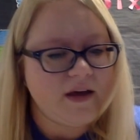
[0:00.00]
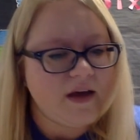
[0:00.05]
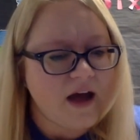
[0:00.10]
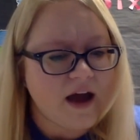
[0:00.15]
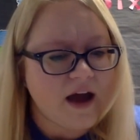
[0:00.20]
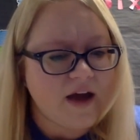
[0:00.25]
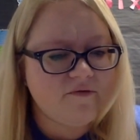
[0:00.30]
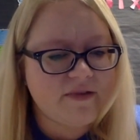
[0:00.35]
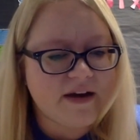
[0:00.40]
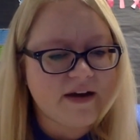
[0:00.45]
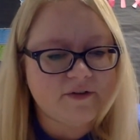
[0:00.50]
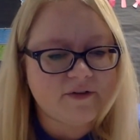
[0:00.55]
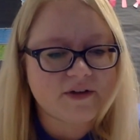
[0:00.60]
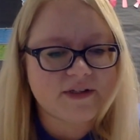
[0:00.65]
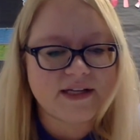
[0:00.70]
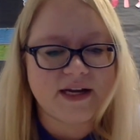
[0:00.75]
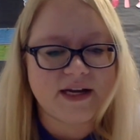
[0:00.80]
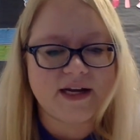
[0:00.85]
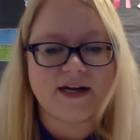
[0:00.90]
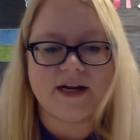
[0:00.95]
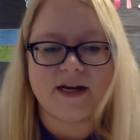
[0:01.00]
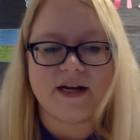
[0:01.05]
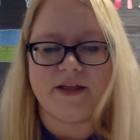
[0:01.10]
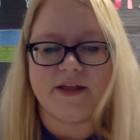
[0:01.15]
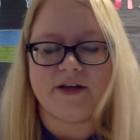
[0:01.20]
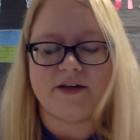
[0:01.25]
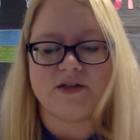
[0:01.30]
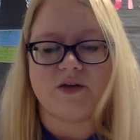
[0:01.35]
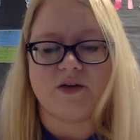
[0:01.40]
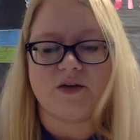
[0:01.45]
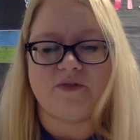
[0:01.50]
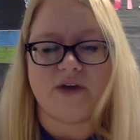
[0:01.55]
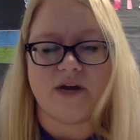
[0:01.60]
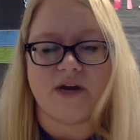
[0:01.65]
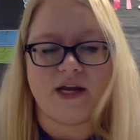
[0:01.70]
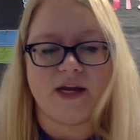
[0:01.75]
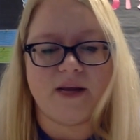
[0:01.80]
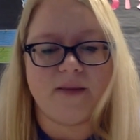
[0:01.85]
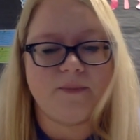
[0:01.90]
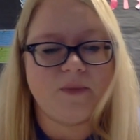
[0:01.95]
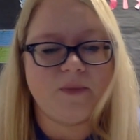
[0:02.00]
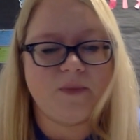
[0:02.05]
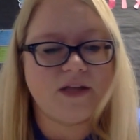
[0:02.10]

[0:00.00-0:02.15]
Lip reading: I've never seen anything so funny.